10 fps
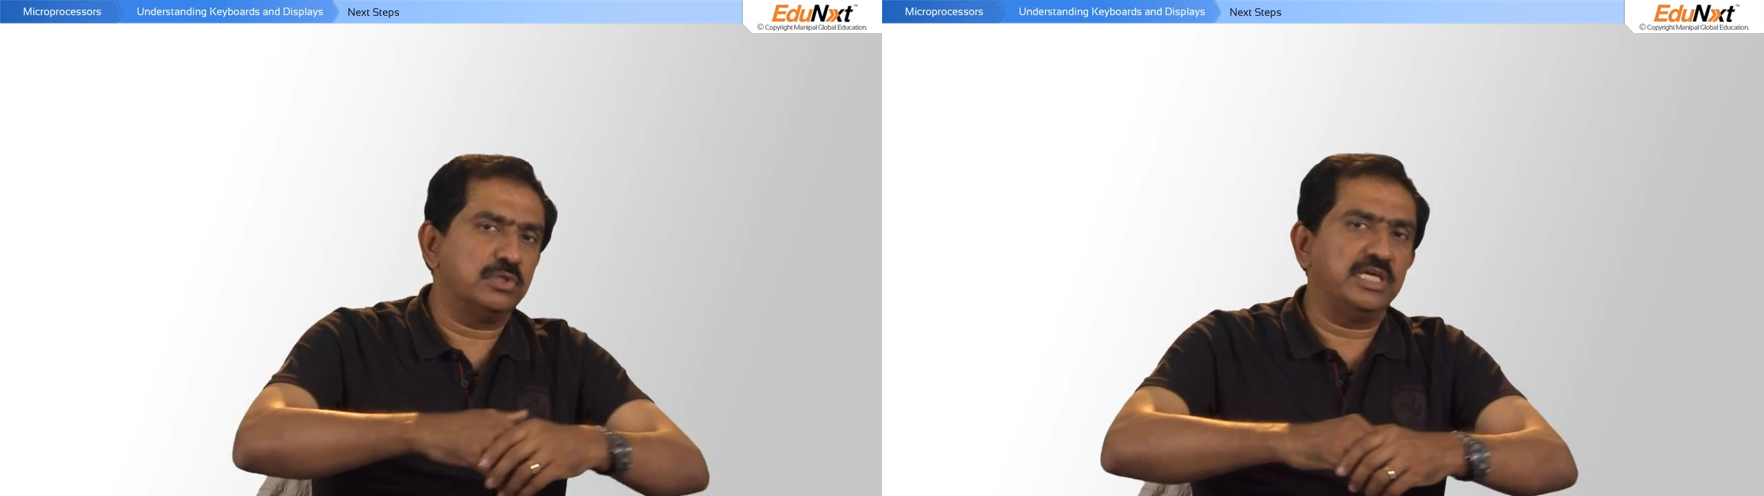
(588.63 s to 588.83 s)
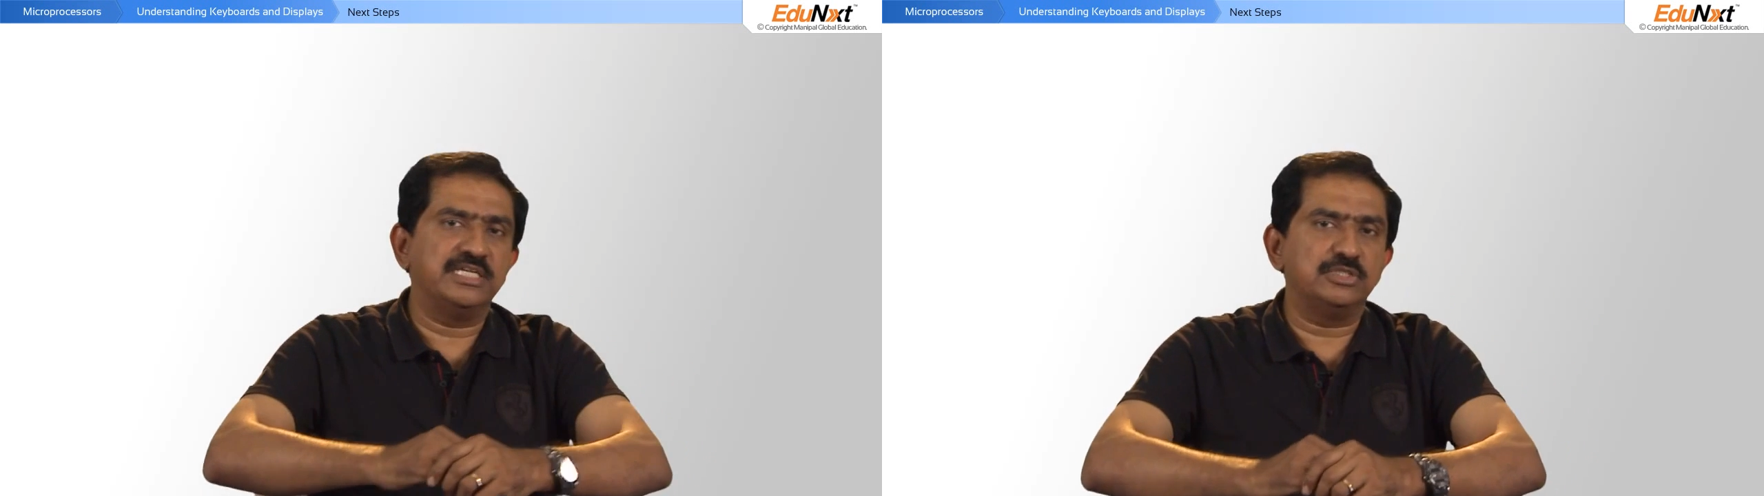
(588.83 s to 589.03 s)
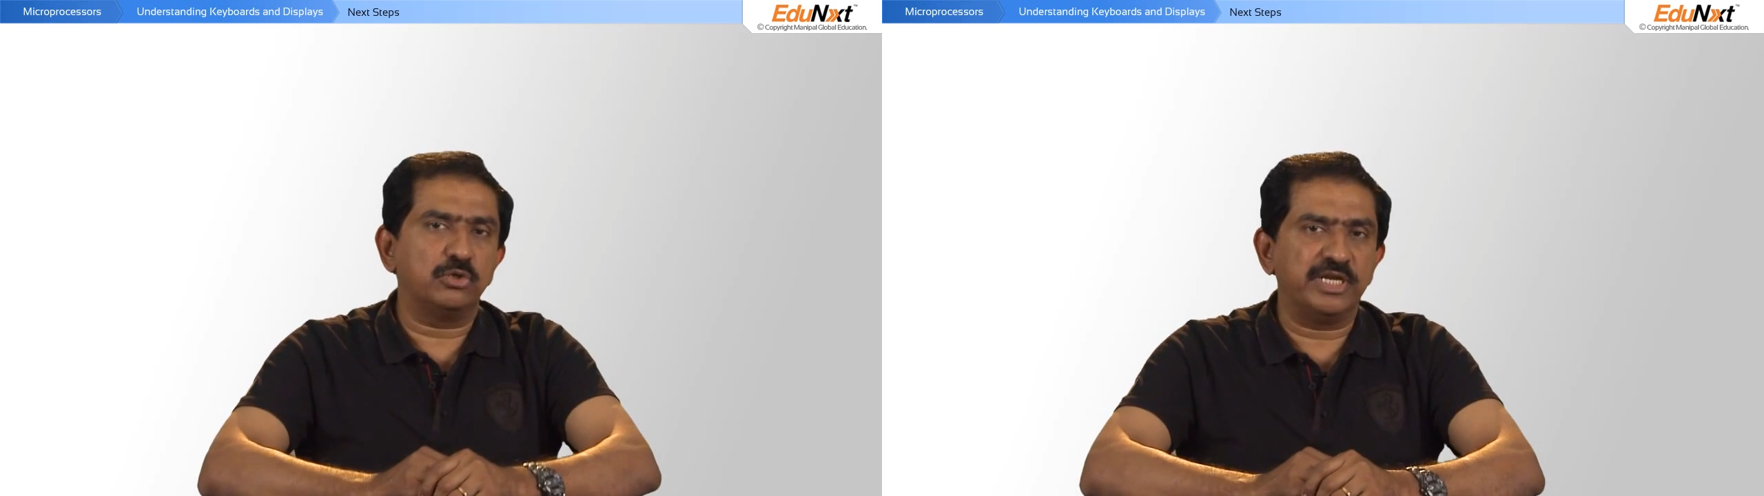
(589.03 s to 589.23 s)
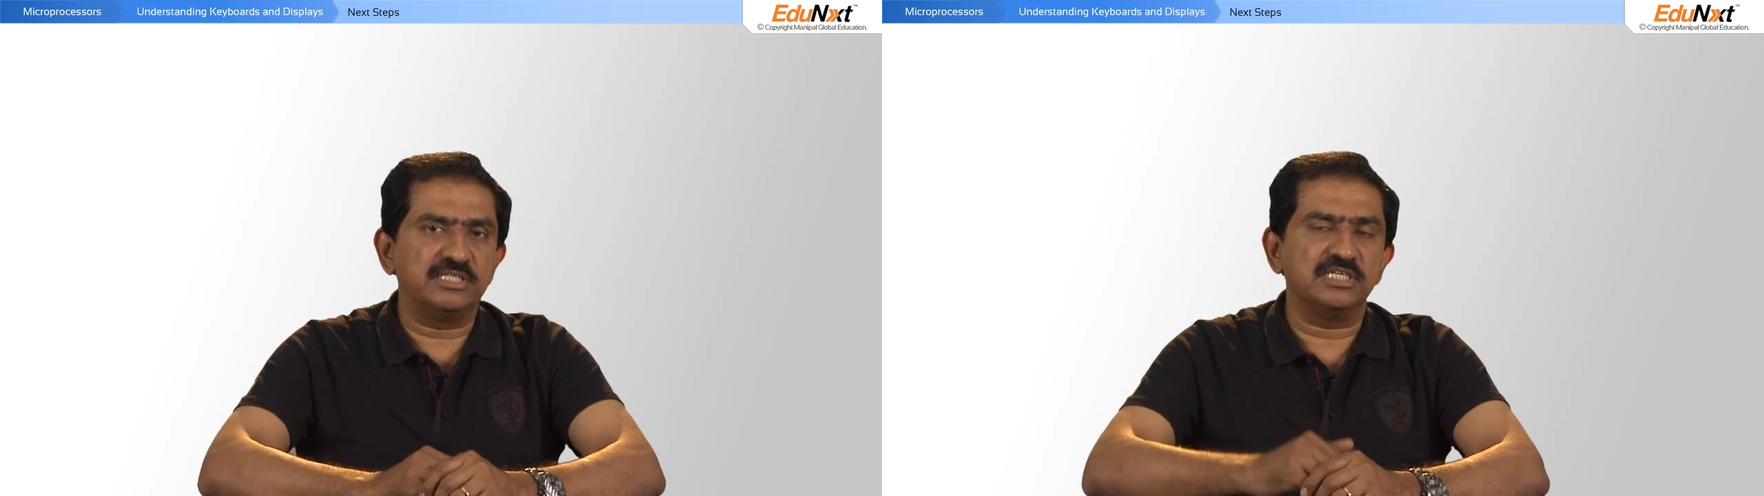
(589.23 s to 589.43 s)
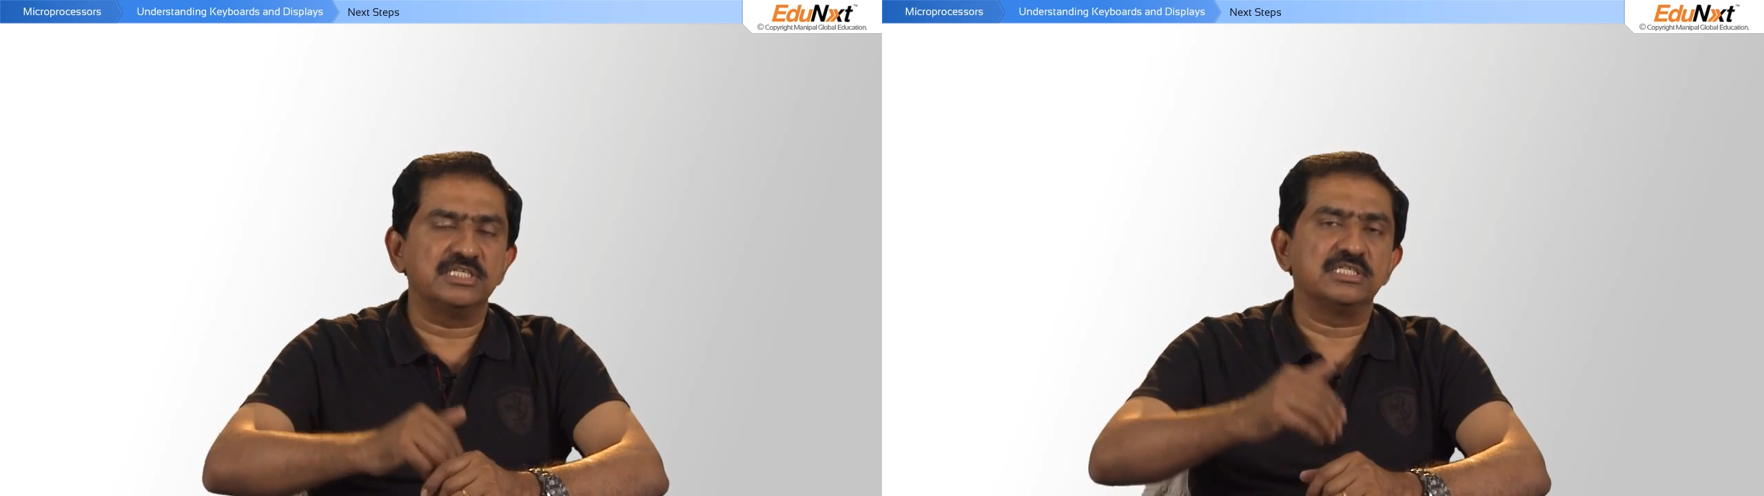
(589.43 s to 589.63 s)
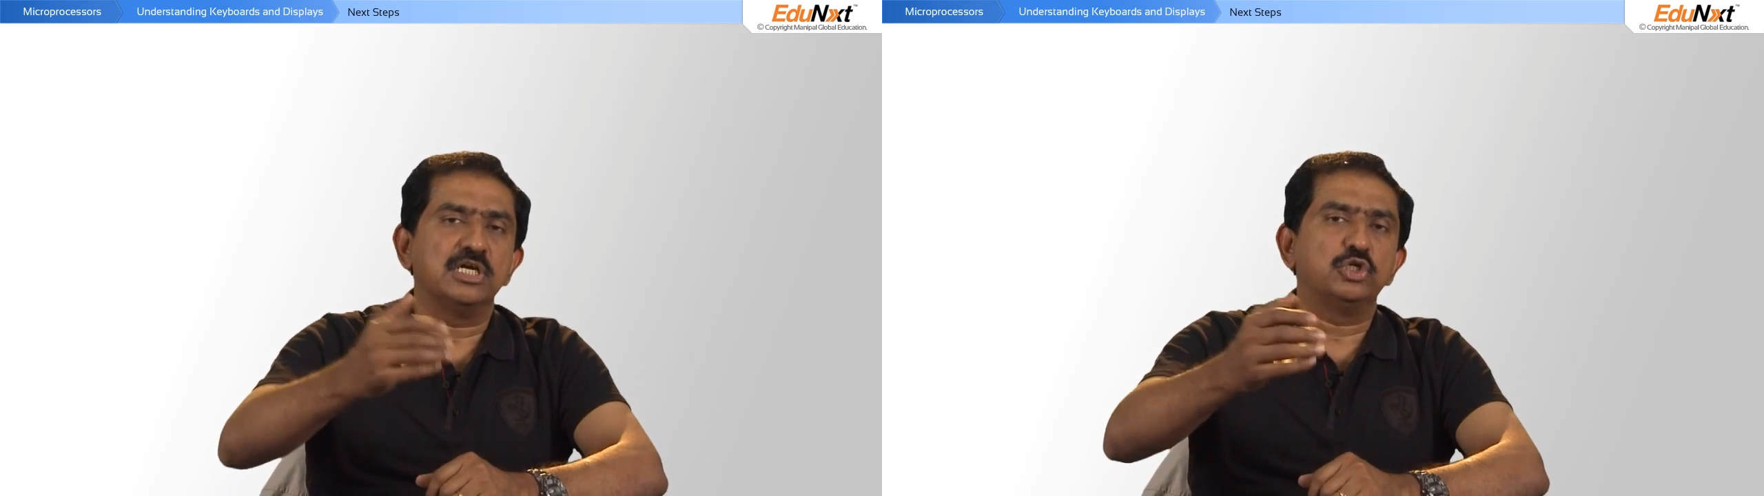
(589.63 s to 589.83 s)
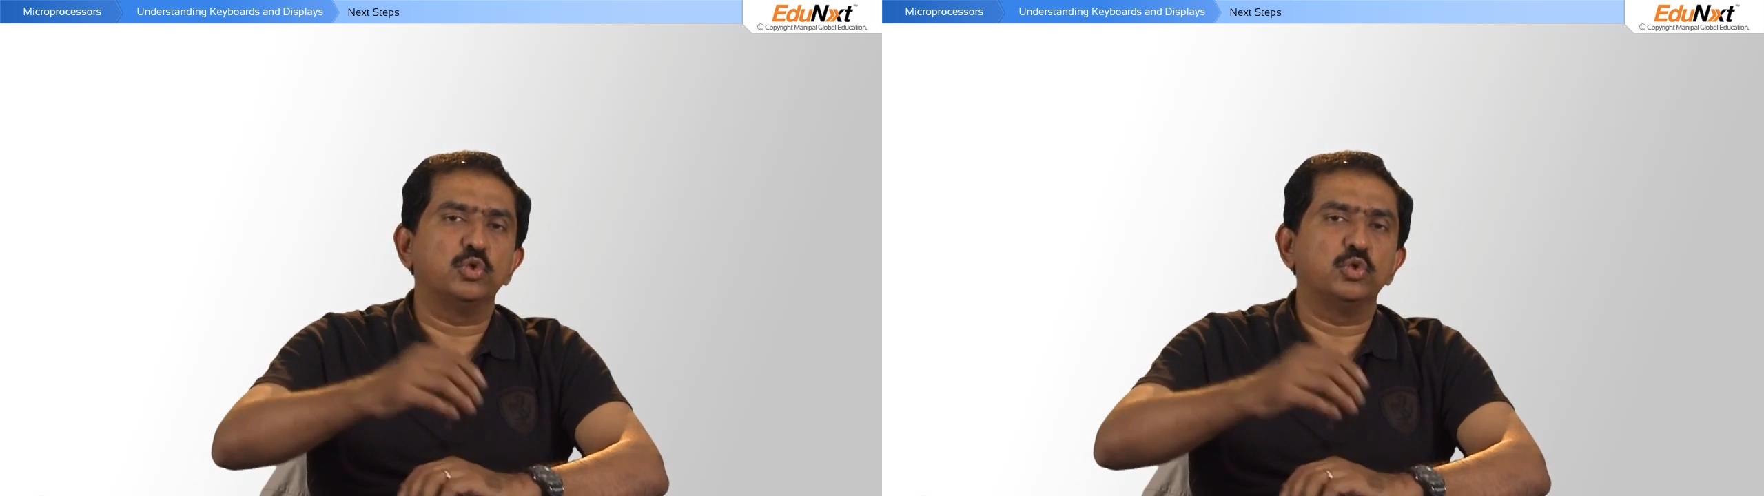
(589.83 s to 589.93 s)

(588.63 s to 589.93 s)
the 8086